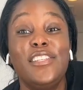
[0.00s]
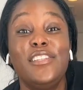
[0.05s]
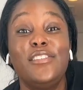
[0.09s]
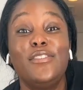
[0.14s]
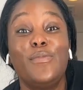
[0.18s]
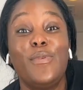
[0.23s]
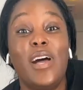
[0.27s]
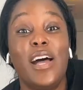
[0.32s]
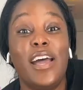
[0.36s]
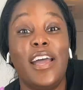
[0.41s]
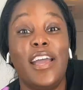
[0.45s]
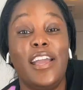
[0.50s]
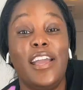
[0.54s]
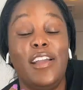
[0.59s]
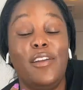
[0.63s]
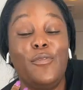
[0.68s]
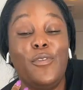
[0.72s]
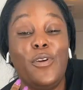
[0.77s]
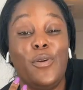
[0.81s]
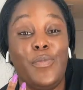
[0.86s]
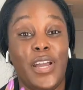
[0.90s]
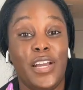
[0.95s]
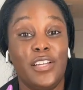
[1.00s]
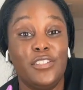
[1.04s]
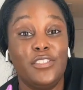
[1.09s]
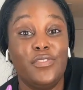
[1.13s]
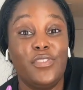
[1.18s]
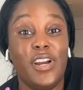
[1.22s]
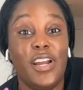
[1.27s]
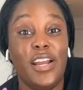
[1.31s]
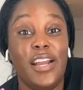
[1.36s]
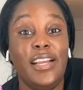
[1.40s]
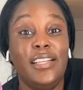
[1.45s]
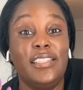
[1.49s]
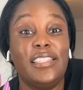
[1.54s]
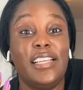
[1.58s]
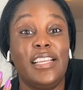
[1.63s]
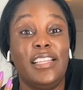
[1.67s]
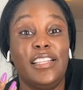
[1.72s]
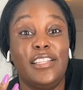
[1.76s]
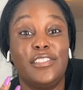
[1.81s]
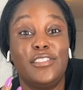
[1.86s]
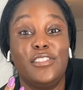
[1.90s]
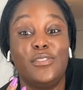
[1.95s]
is why we're best friends,
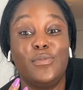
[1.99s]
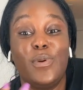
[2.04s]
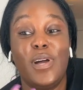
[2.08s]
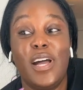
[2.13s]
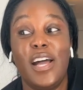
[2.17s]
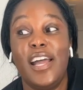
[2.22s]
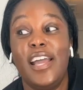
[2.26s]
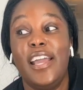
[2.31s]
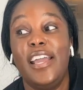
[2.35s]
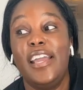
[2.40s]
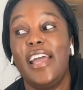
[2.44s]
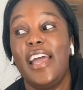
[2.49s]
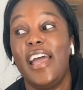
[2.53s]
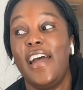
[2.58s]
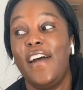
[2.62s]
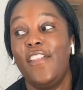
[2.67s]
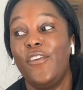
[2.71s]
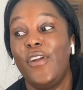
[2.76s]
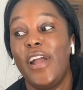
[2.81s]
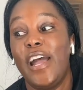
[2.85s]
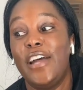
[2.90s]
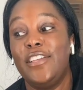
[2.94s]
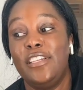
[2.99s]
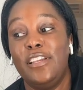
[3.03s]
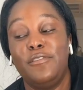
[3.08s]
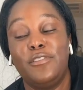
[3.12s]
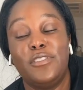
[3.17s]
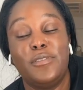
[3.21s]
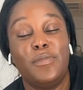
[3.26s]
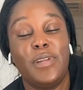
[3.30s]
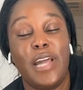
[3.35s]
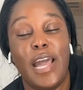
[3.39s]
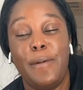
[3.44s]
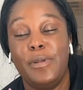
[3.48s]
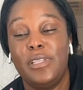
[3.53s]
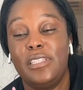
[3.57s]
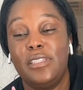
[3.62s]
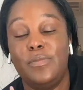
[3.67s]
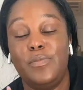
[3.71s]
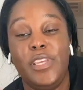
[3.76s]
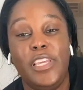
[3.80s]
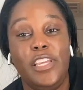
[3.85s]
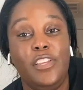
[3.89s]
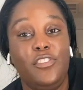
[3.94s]
and this is why Heather has to give some kind of
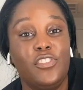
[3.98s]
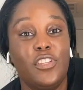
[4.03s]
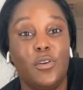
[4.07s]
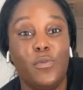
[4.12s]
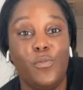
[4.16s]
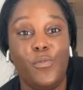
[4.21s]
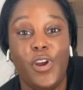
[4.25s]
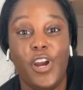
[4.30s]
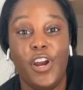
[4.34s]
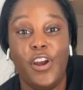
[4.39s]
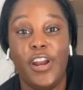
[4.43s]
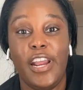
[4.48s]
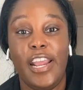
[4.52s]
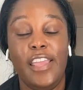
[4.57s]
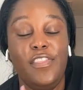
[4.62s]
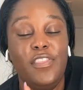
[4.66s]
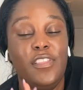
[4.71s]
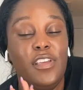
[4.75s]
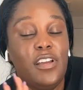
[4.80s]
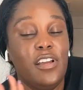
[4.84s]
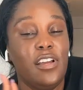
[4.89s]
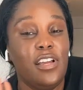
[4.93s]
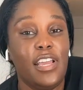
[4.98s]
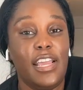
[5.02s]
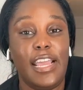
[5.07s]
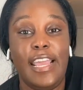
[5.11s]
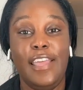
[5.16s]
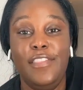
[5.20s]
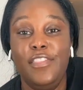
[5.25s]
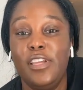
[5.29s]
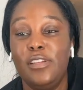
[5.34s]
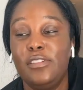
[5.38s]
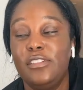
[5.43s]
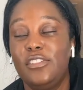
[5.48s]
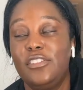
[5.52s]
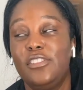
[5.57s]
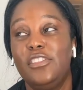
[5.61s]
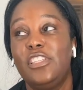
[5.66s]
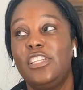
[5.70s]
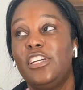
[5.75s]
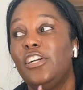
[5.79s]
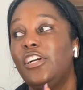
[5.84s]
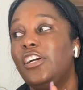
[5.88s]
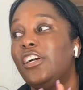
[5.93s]
speech somewhere in the in the
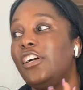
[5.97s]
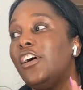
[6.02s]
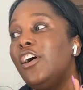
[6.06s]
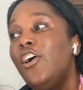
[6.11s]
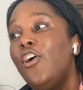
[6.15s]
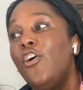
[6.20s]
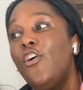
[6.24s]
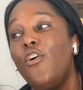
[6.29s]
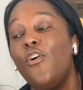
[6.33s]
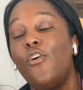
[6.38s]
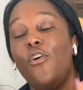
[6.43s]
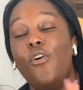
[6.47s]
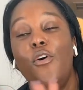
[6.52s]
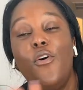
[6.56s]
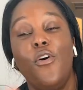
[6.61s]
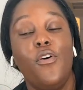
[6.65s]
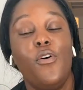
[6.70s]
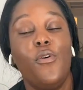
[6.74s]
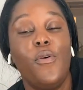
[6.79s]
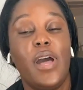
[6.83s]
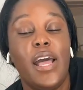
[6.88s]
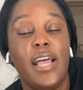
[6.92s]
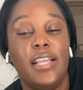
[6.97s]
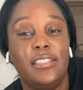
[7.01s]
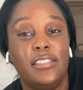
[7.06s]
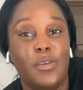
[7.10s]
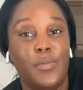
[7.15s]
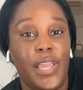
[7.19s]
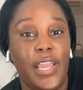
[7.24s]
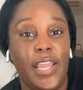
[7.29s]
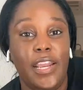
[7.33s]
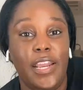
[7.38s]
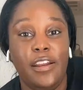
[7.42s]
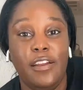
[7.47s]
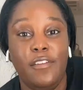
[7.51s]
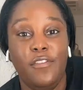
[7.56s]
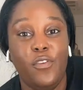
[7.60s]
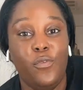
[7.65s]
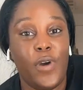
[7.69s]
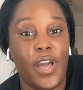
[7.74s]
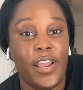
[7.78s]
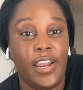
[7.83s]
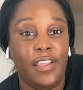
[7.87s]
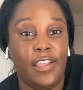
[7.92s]
the whole escapade of the
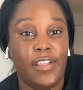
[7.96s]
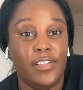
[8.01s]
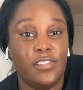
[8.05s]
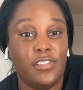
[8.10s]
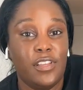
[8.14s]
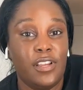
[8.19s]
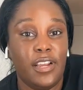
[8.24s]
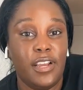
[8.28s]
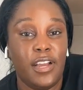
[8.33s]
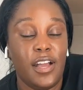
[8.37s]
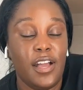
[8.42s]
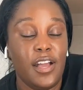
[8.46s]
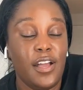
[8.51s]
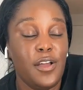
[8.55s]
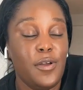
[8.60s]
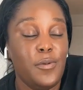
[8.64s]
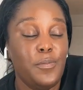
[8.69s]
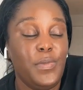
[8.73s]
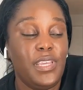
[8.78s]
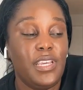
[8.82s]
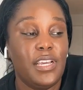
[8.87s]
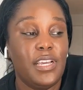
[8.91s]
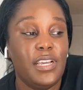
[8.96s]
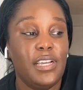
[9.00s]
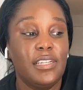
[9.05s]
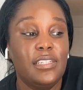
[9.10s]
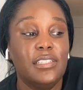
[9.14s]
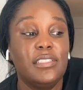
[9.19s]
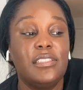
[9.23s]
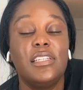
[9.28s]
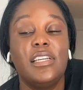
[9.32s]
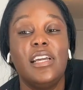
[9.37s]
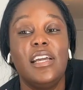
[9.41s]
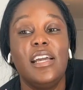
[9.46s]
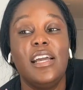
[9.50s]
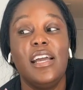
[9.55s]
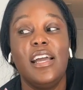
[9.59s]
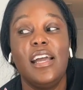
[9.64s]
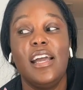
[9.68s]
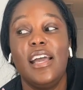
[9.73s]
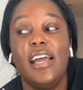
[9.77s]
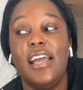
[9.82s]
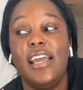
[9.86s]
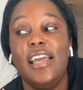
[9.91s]
wedding that's going to come because
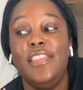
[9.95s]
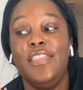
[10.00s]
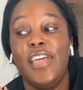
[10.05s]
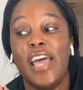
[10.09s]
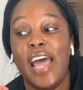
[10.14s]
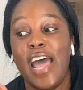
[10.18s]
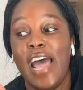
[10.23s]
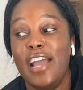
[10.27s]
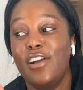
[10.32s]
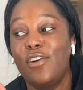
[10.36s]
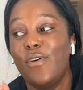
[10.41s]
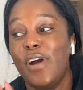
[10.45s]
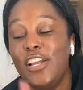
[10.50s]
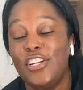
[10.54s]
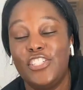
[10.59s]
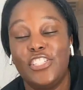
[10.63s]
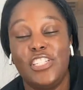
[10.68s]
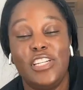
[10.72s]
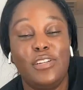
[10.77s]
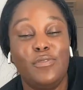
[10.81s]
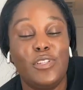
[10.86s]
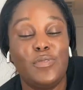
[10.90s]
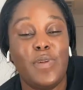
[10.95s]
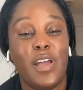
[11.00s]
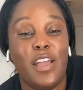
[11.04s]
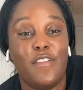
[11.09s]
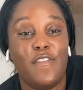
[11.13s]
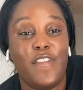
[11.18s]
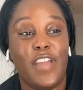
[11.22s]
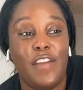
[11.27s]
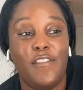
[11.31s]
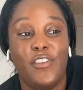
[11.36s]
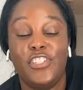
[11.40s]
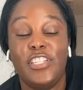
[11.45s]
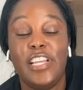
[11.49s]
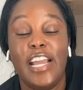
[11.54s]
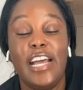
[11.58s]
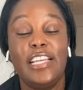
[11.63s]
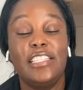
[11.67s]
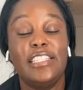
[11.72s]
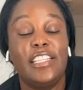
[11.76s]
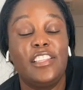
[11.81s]
that question was my favorite. She asked